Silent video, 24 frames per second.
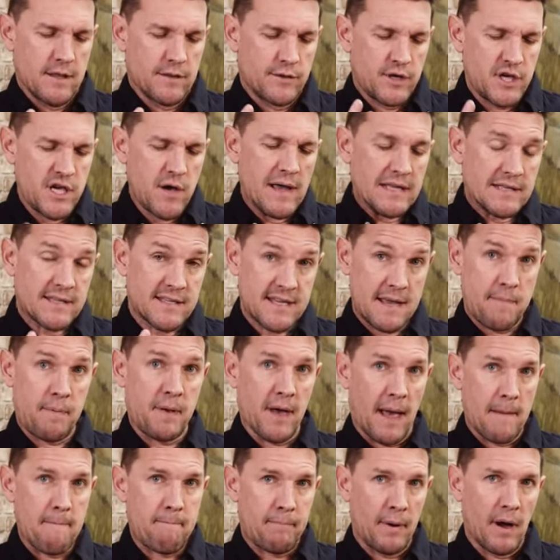The U S C
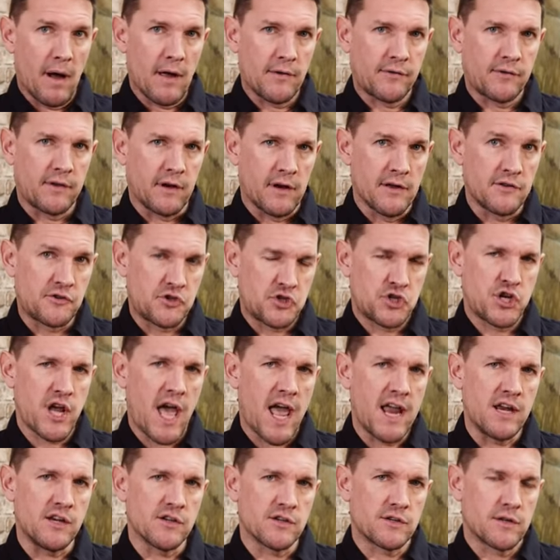P I basket has
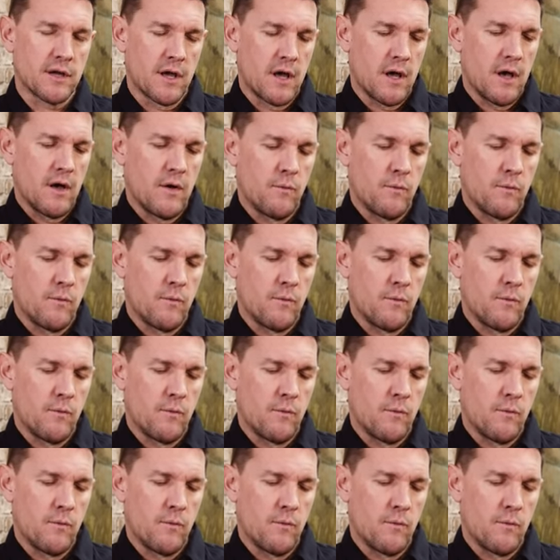changed,